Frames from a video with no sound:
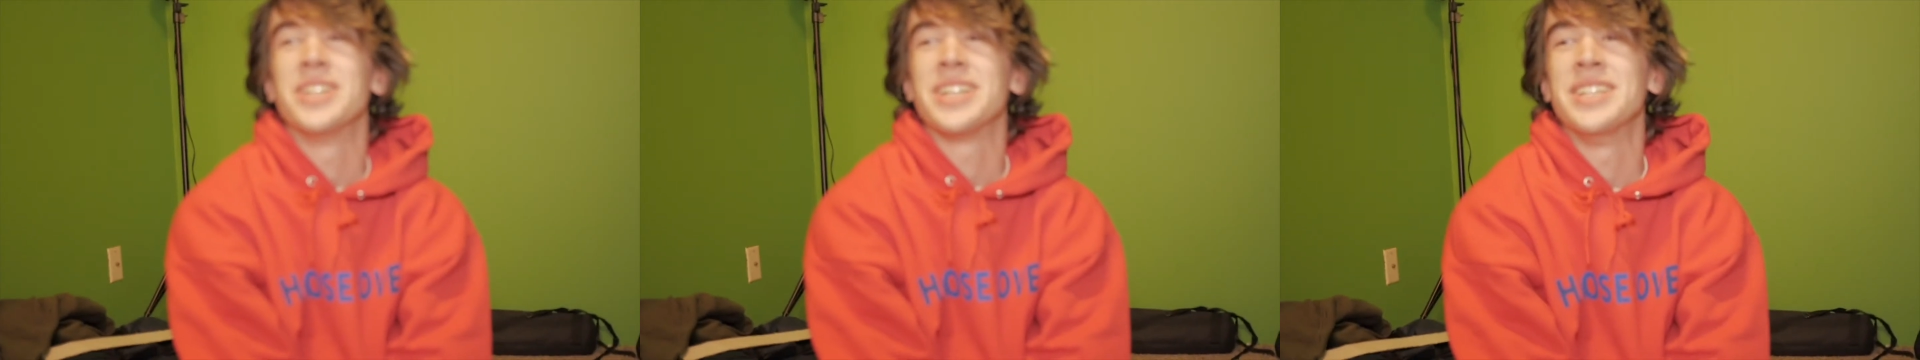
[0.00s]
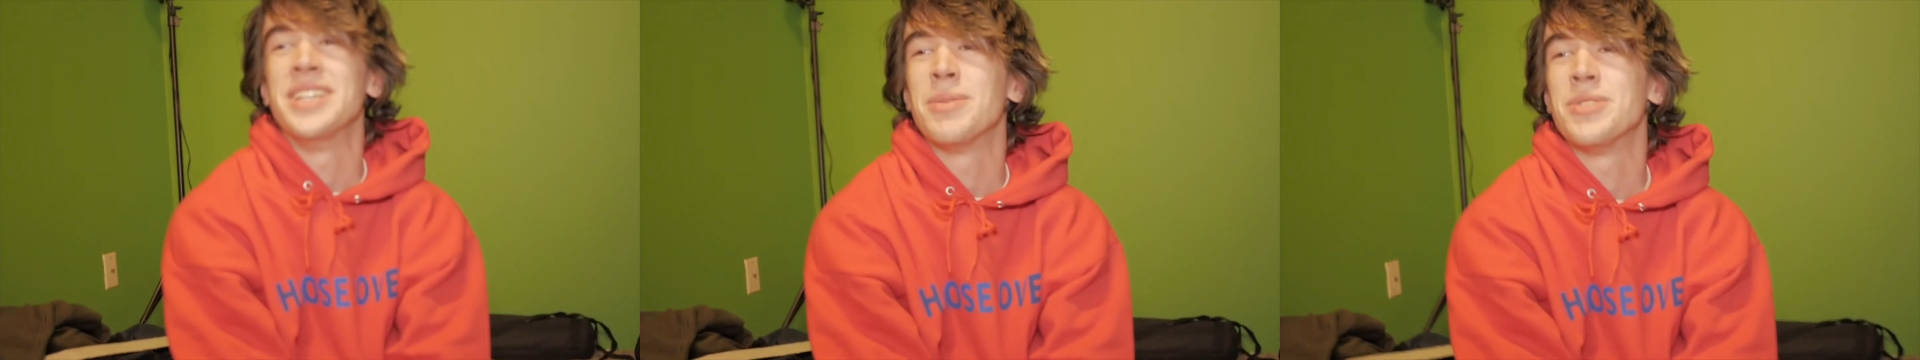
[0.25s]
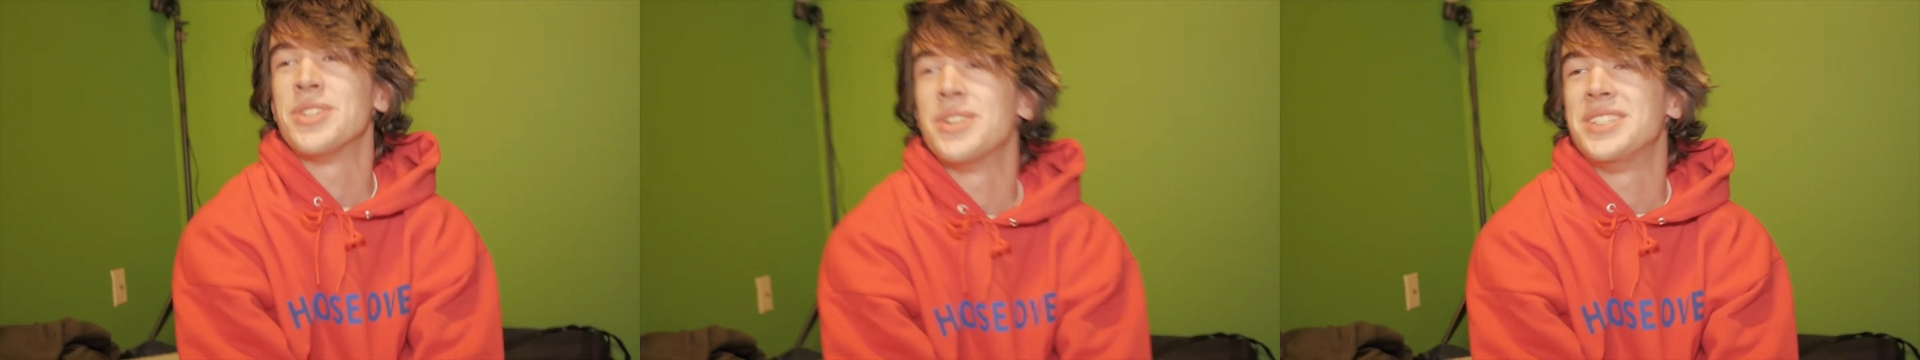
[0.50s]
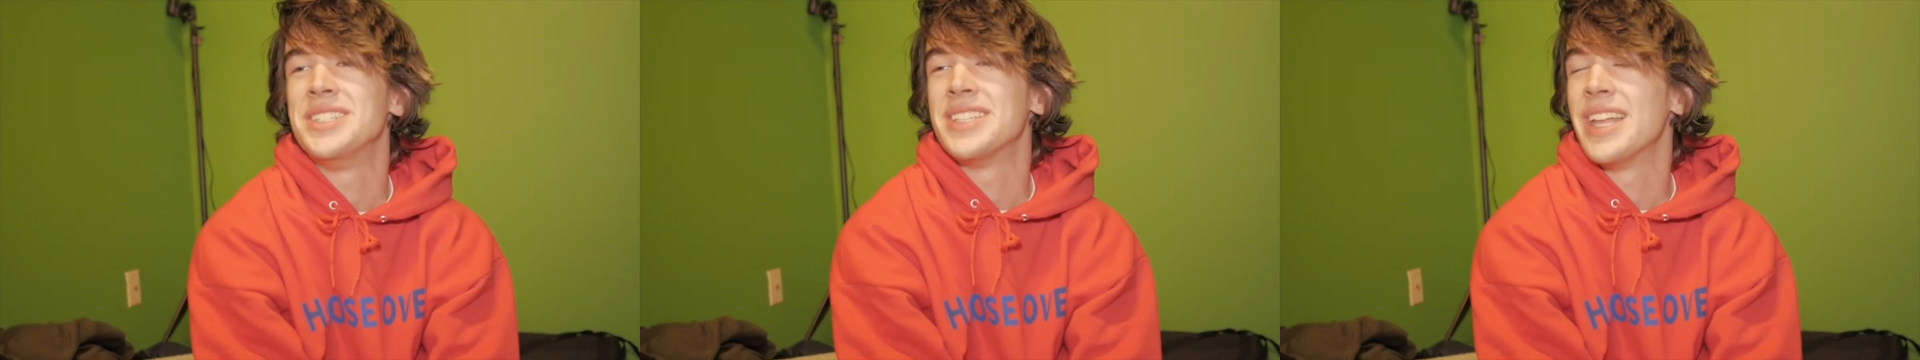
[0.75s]
like in the episode, she's
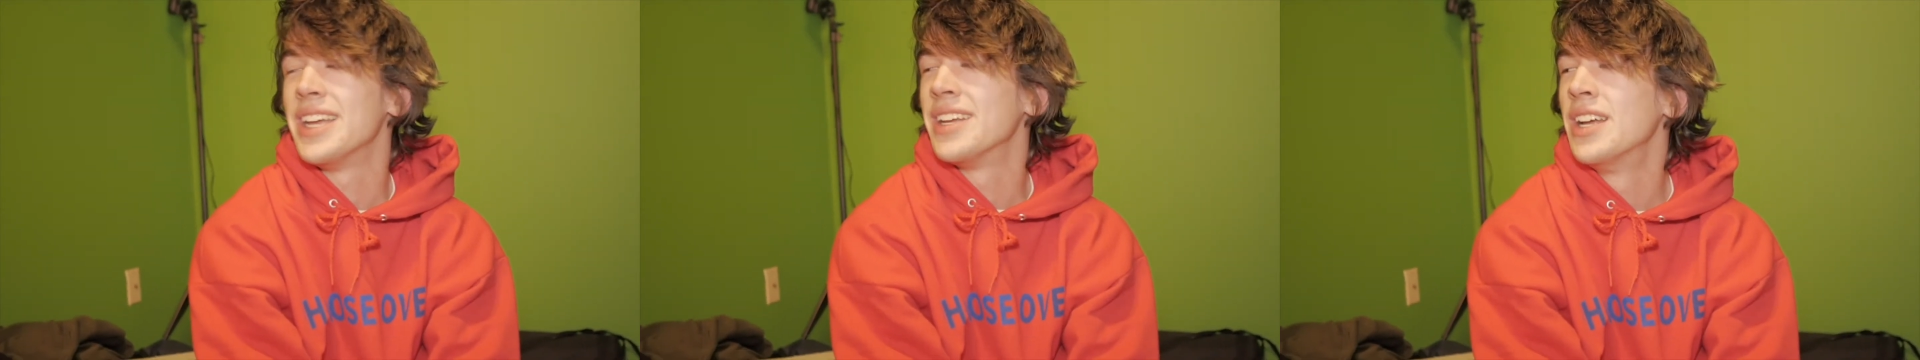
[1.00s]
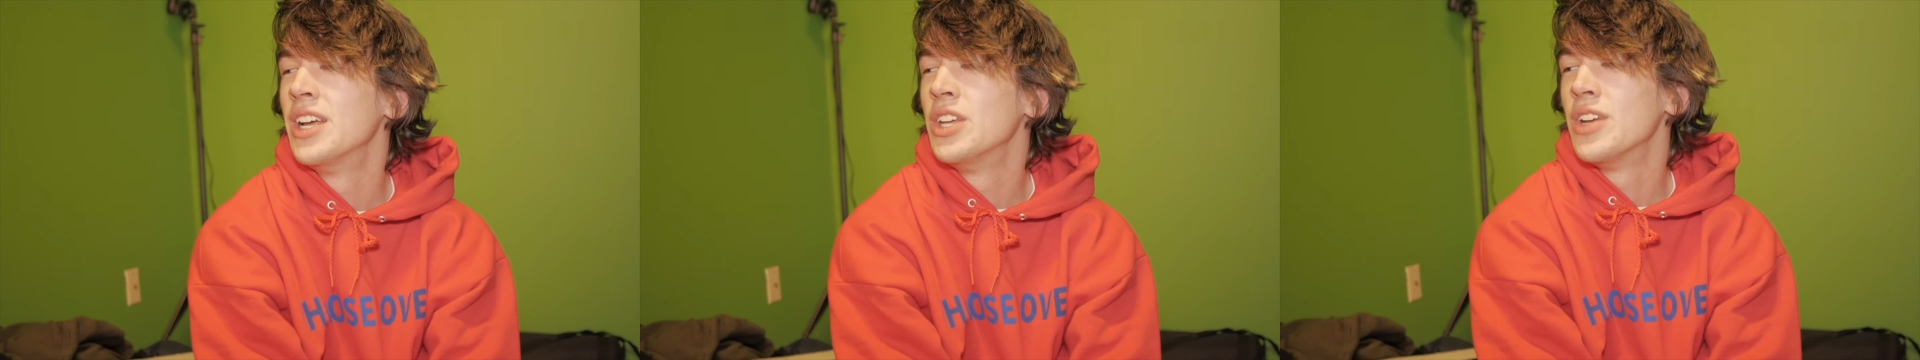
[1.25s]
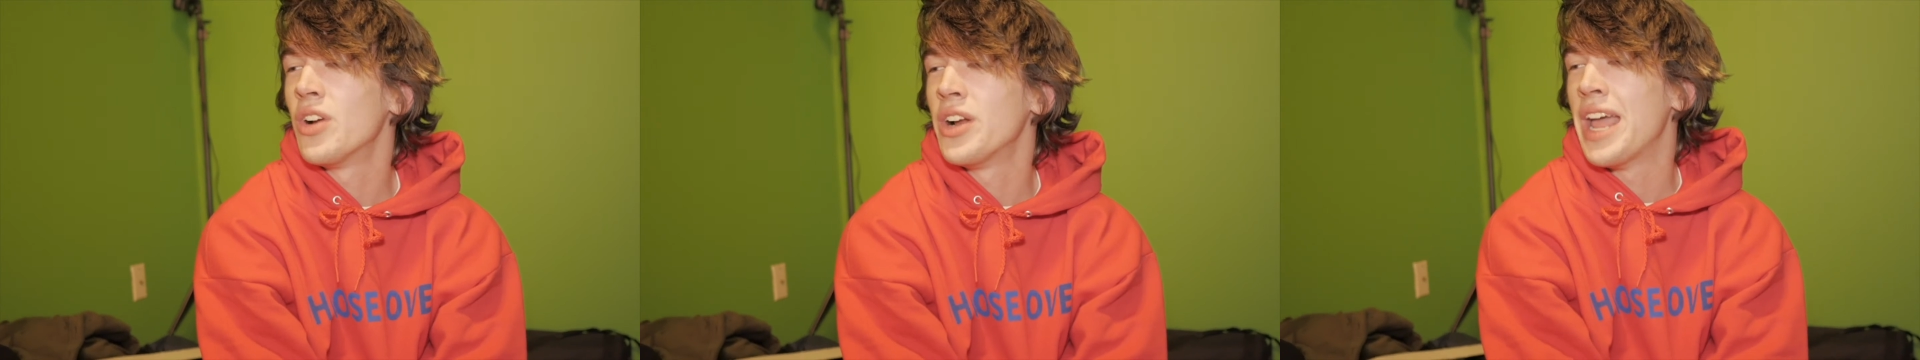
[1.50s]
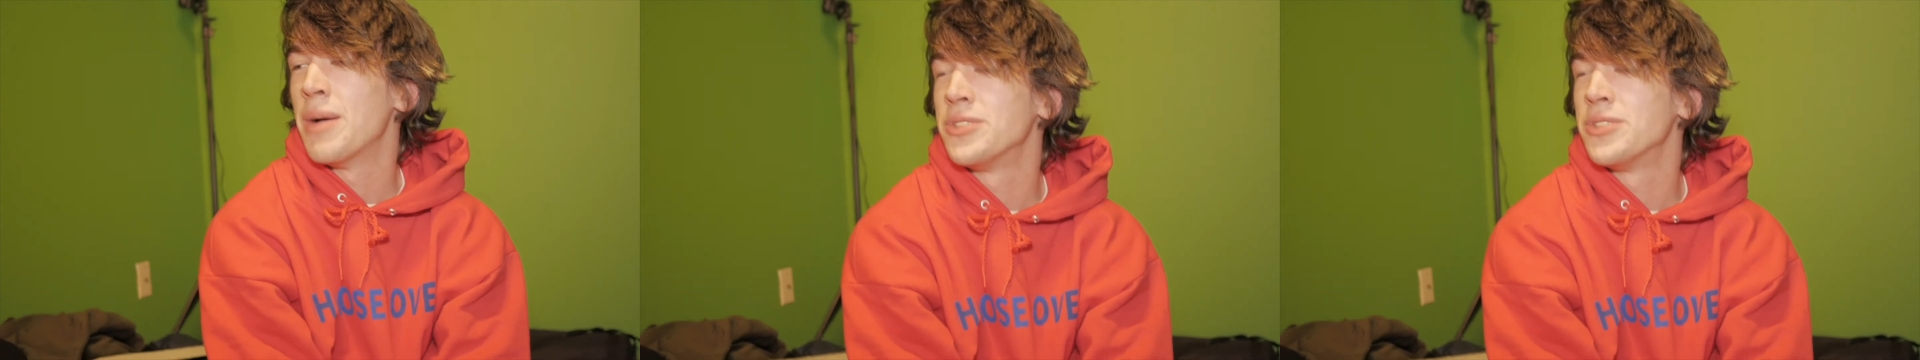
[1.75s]
like, "You ever heard of Hamilton?"